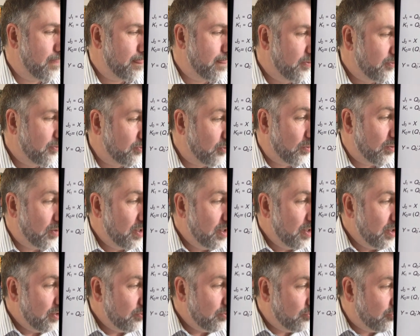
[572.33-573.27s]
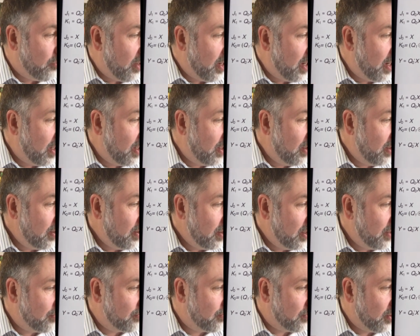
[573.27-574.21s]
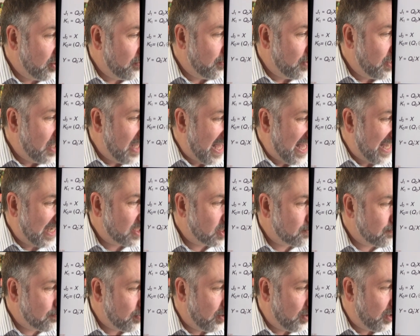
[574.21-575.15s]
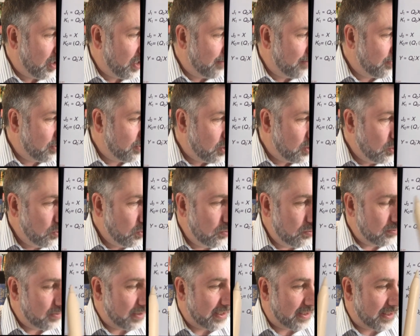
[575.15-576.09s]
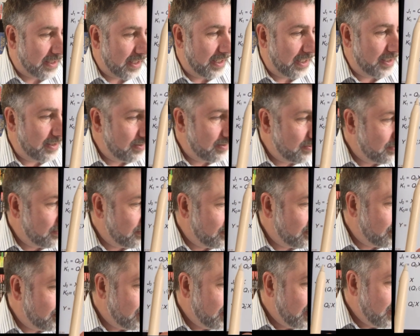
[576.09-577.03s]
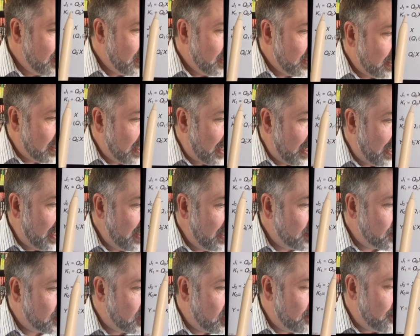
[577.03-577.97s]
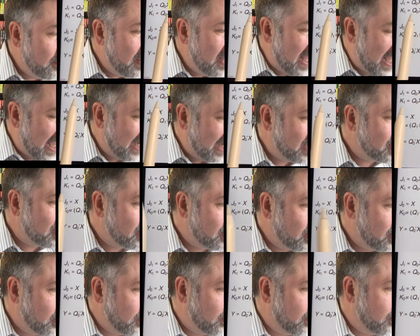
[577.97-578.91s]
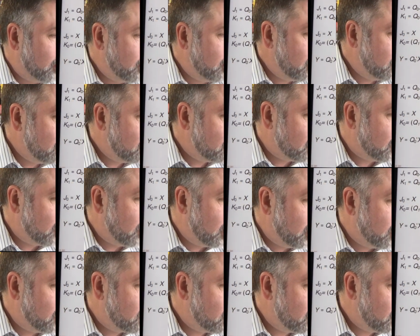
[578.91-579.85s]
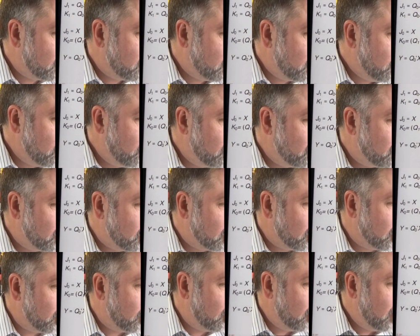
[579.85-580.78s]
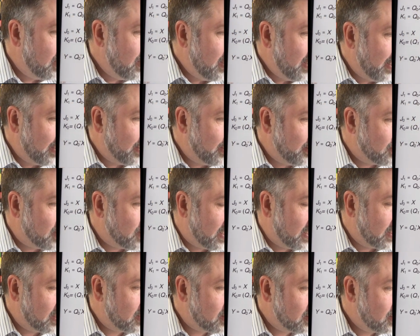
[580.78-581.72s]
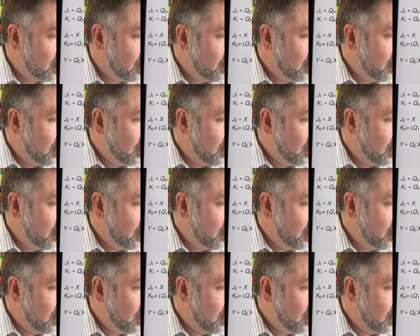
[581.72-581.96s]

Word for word: So J is going to be X prime Q, like that. K is going to be XQ, so here's Q0 and here's X.